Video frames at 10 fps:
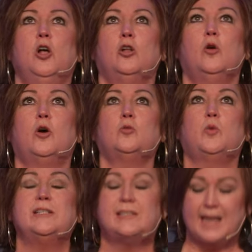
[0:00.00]
Lord,
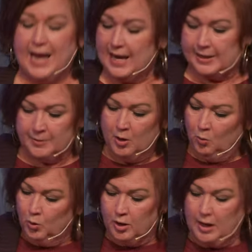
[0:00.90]
we say,
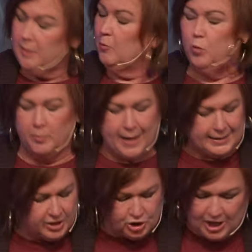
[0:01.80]
we'll, we'll make
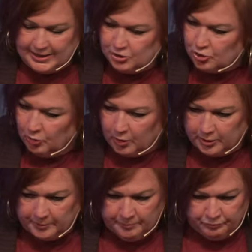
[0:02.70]
the change,
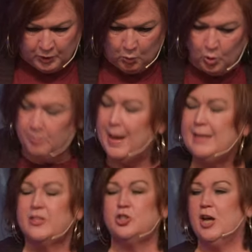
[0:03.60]
Lord. We'll
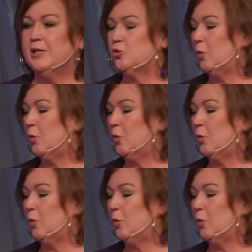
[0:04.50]
make the change.